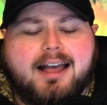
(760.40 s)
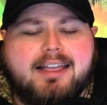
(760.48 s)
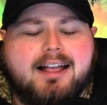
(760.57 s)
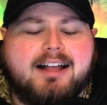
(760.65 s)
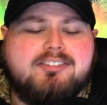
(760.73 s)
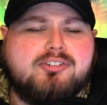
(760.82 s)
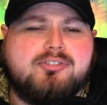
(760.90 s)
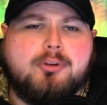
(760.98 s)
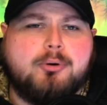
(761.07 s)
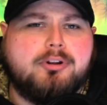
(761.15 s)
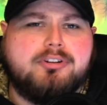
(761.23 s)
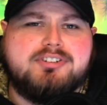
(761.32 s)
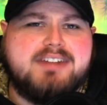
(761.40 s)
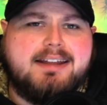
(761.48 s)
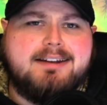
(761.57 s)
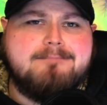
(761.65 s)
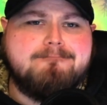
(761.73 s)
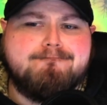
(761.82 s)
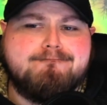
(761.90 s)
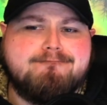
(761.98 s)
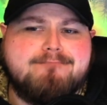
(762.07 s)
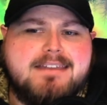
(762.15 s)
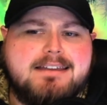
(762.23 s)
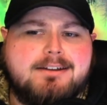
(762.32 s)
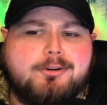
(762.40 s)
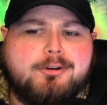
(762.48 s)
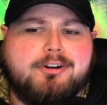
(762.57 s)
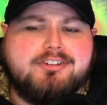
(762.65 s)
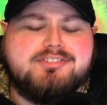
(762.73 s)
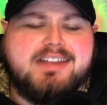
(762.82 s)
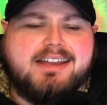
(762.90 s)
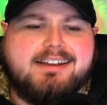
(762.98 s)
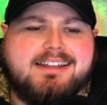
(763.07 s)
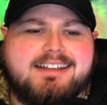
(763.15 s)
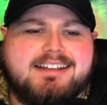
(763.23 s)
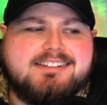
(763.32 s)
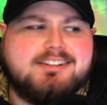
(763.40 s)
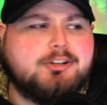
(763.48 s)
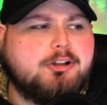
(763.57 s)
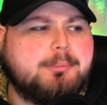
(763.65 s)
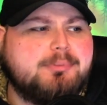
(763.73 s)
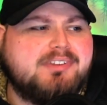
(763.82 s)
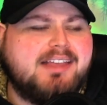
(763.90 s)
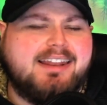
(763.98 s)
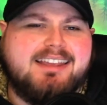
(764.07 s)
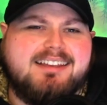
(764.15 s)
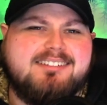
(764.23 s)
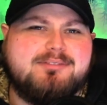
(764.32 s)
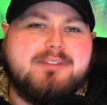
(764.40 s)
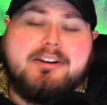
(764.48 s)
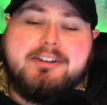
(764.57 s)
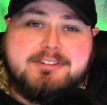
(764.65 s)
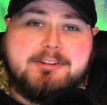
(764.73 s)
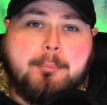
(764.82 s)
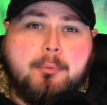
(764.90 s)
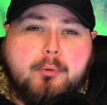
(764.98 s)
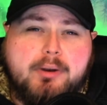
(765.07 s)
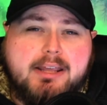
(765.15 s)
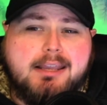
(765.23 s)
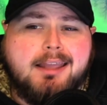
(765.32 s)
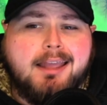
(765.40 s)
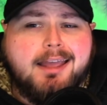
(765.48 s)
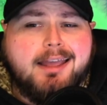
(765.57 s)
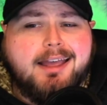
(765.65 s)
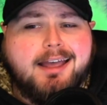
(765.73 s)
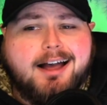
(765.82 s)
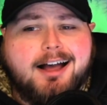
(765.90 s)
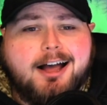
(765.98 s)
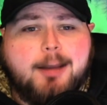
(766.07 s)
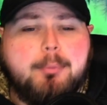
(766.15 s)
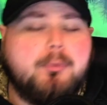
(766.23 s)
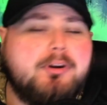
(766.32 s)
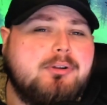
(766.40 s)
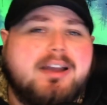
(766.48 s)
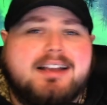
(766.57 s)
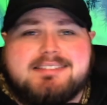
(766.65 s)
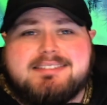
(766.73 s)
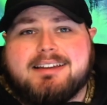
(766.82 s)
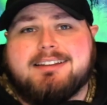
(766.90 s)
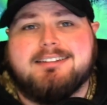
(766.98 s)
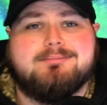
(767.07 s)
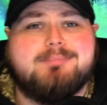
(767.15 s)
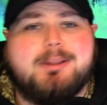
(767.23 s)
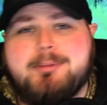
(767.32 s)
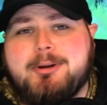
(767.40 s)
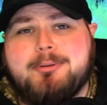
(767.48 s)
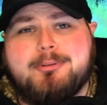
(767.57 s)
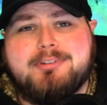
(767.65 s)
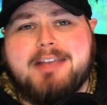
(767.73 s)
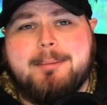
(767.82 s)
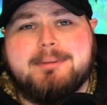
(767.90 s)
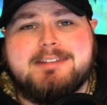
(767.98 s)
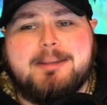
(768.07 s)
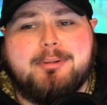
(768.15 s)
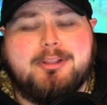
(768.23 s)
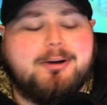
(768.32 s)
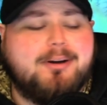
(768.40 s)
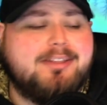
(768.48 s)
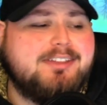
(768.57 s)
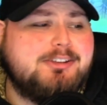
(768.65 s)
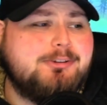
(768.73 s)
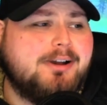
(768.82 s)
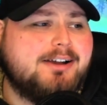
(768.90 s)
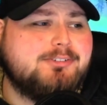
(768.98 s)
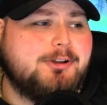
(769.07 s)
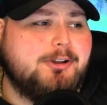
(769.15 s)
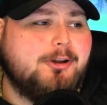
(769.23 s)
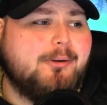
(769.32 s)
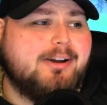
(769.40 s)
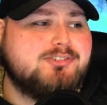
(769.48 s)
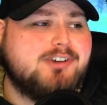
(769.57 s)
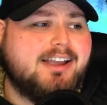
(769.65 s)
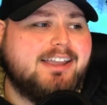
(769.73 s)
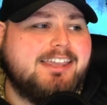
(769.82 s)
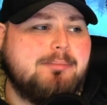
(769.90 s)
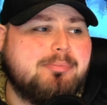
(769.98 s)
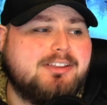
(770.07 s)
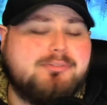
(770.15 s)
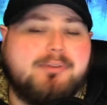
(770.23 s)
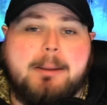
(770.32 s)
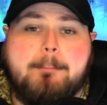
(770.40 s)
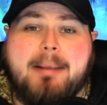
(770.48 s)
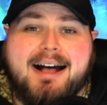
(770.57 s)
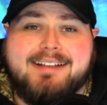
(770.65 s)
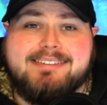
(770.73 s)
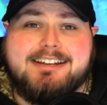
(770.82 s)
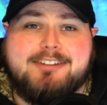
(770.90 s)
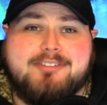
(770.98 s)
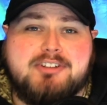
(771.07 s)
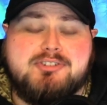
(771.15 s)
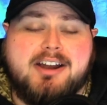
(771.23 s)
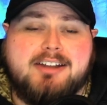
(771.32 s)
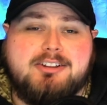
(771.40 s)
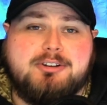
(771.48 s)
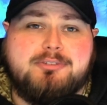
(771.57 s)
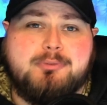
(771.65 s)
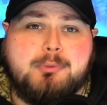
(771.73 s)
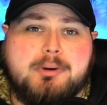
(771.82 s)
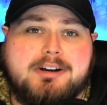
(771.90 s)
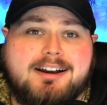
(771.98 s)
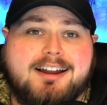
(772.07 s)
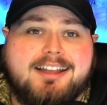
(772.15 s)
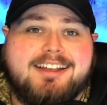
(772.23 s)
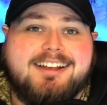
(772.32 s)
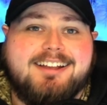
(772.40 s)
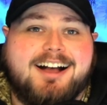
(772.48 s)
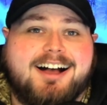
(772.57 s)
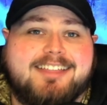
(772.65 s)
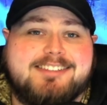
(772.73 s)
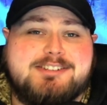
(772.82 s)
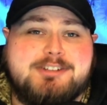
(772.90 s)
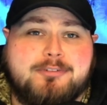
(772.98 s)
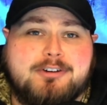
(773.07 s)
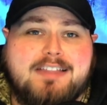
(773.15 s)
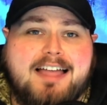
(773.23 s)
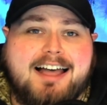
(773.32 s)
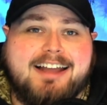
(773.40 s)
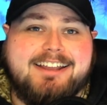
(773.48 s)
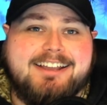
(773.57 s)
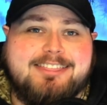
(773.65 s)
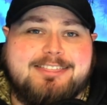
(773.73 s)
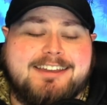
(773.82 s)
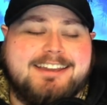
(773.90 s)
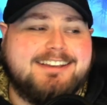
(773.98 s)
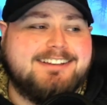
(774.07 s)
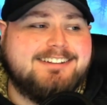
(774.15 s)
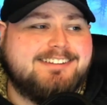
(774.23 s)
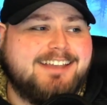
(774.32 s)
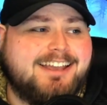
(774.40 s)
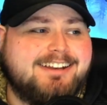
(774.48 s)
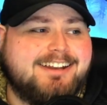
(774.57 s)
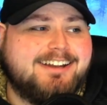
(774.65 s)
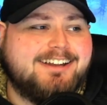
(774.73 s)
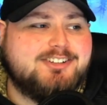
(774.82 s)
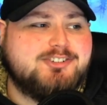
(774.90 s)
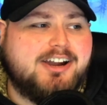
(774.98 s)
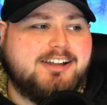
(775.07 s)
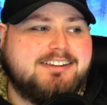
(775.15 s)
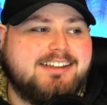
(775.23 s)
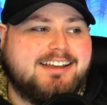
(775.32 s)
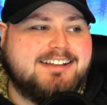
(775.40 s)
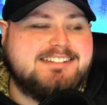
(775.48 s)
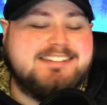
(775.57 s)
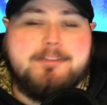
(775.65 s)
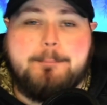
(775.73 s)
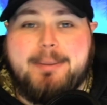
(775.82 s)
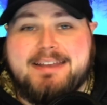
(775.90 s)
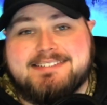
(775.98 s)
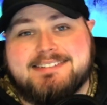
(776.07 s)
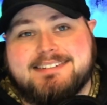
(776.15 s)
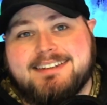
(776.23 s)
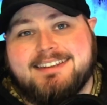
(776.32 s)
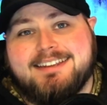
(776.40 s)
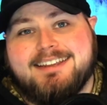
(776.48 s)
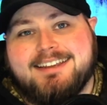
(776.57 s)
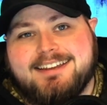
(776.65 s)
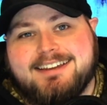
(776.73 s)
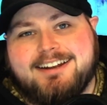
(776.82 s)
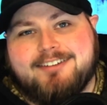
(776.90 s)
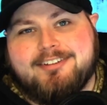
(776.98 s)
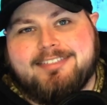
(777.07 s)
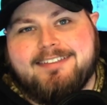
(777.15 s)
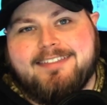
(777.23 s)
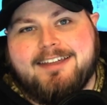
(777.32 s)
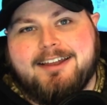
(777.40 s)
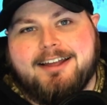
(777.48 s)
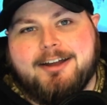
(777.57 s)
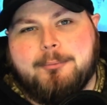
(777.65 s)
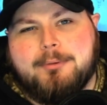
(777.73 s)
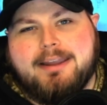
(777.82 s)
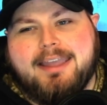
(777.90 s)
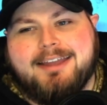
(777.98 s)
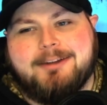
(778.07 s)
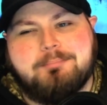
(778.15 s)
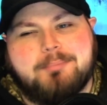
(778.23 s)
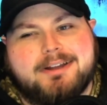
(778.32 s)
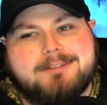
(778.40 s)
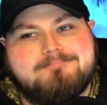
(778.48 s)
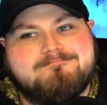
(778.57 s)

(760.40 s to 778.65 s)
I just don't understand it. I don't understand it. It's a little upsetting, very disappointing. But what do you guys think? Let me know in those comments down below. I think you guys all know I try and keep things very positive. I try and look for the silver lining in things and try and see the best in everything that we're getting. But